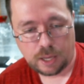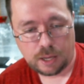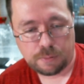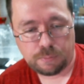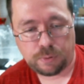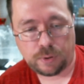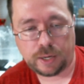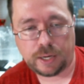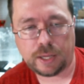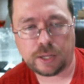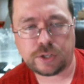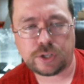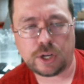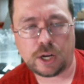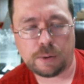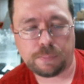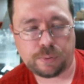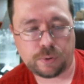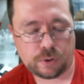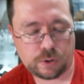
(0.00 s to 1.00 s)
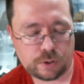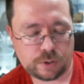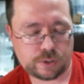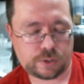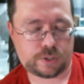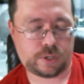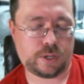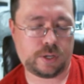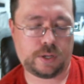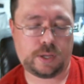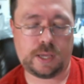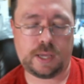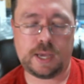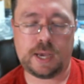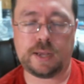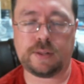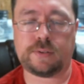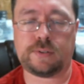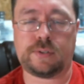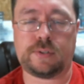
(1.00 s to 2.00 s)
Plenty of jumpers. He
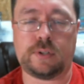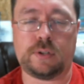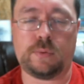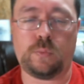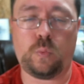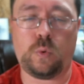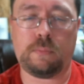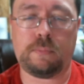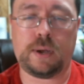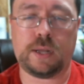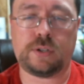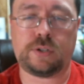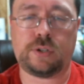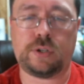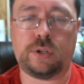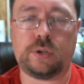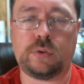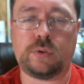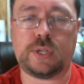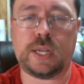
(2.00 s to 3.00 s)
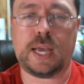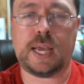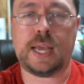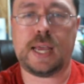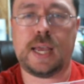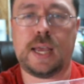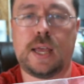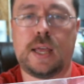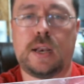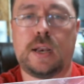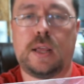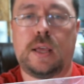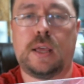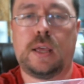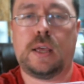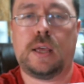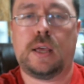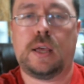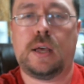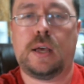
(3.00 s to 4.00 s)
had some one by two tan,
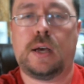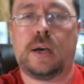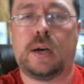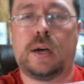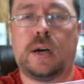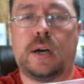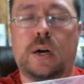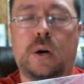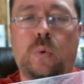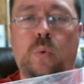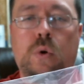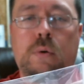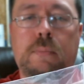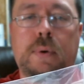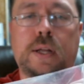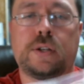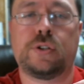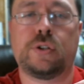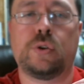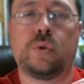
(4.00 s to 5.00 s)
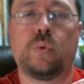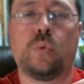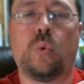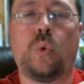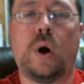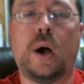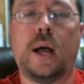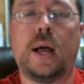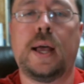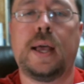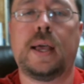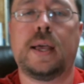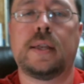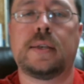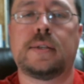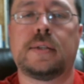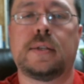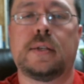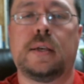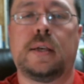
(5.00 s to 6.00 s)
uh, one by two
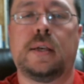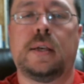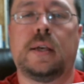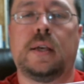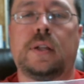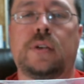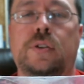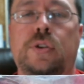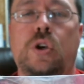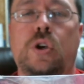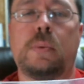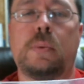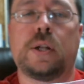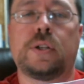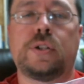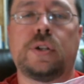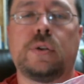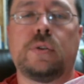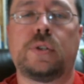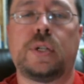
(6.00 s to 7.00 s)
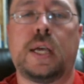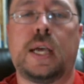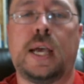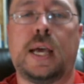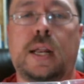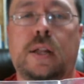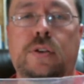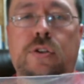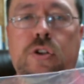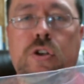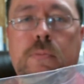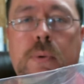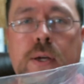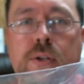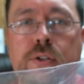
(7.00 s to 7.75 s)
white, two by two tan, and two by